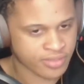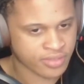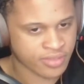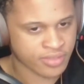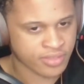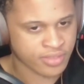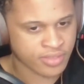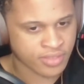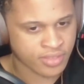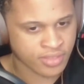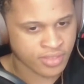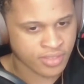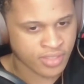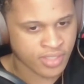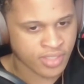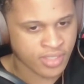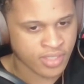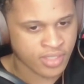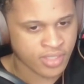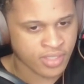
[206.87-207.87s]

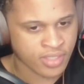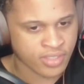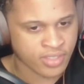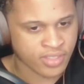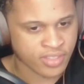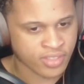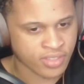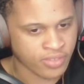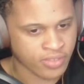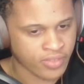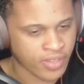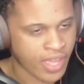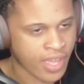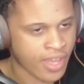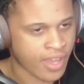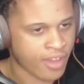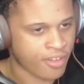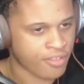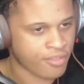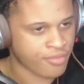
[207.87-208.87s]
Yo!
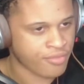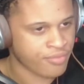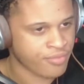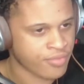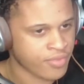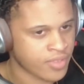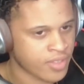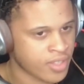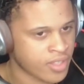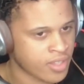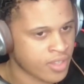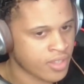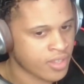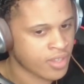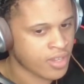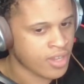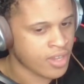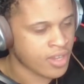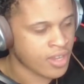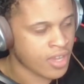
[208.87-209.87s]
Now,
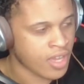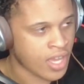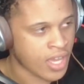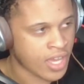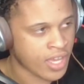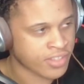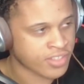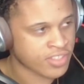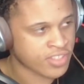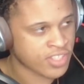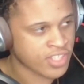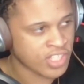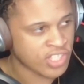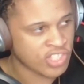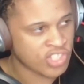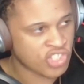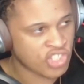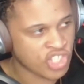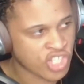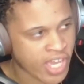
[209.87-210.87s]
I
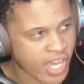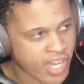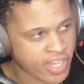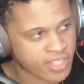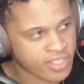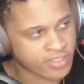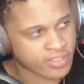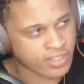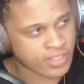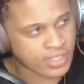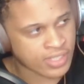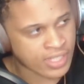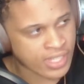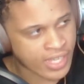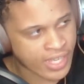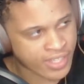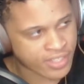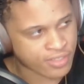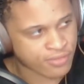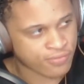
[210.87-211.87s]
seen Jack in the
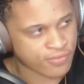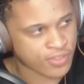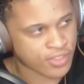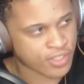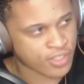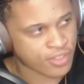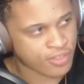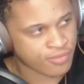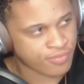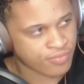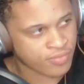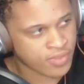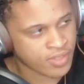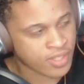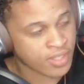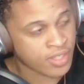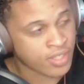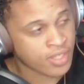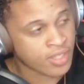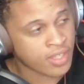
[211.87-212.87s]
last video.
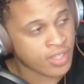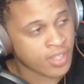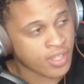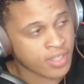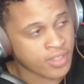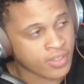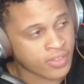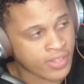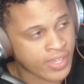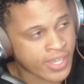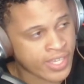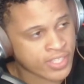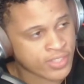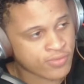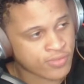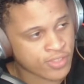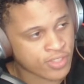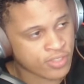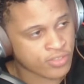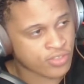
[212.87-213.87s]
In the last
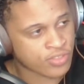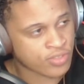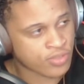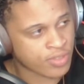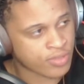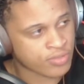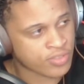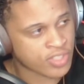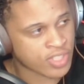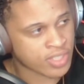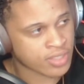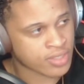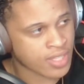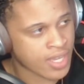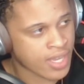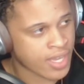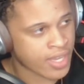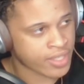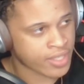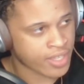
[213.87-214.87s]
video, you just gonna check the
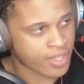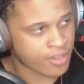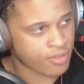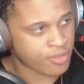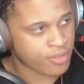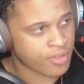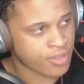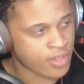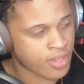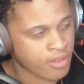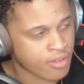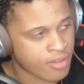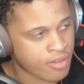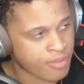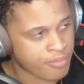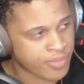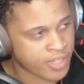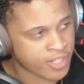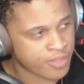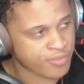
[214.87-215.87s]
eye out.
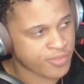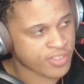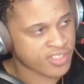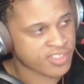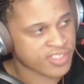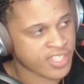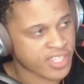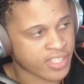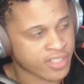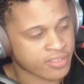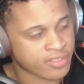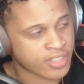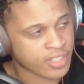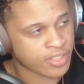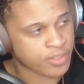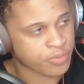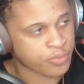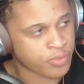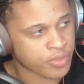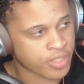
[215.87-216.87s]
Made a mistake. I thought
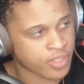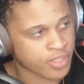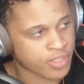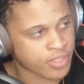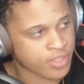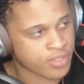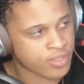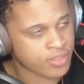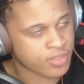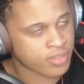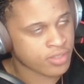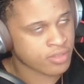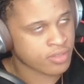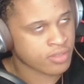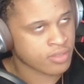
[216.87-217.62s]
it was.